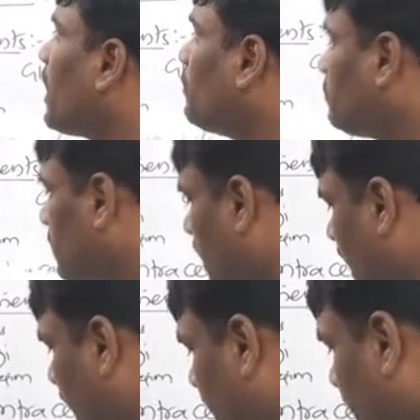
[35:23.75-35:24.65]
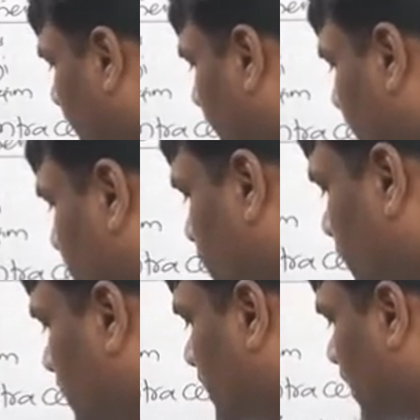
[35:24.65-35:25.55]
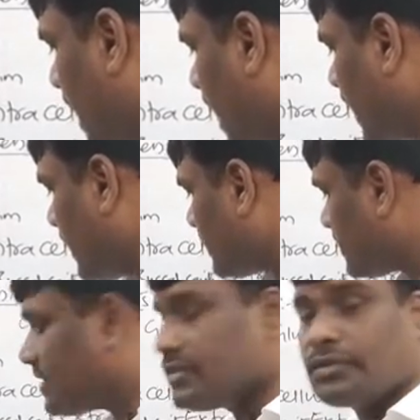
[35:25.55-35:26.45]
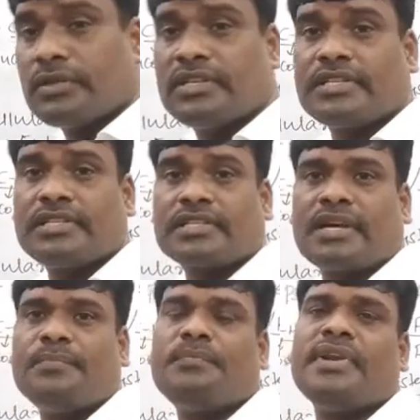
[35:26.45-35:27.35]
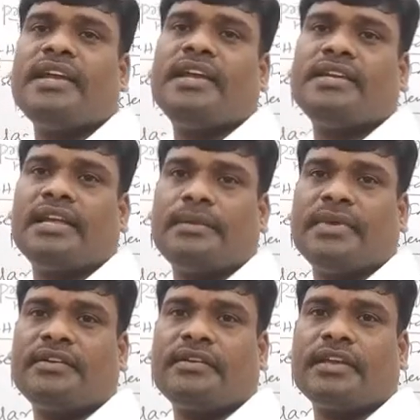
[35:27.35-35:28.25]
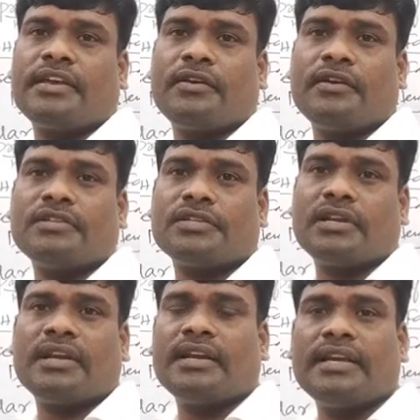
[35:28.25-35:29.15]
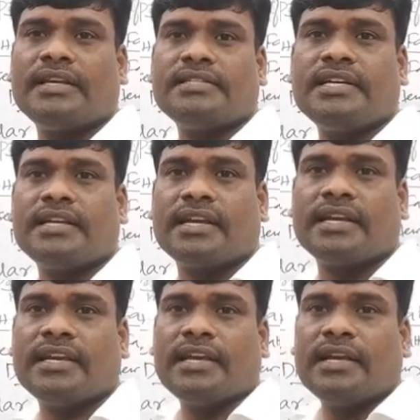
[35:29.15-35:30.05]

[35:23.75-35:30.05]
Mouth, and ends with anus. So this is complete alimentary canal, children, isn't it?